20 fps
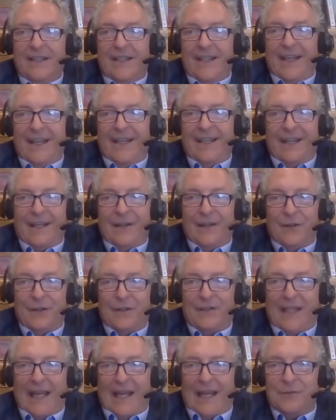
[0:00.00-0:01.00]
And I
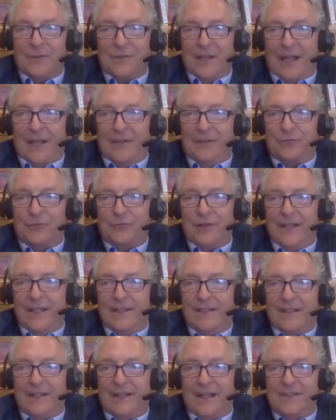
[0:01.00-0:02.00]
looked at her and I
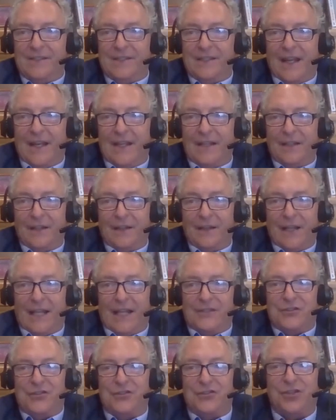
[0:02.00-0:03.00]
grinned and I said,
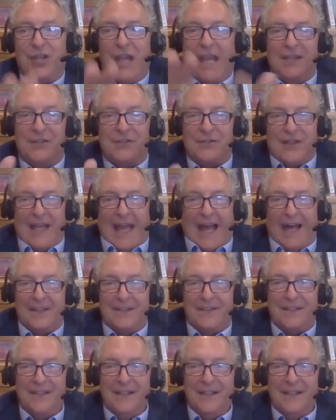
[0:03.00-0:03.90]
let's change that.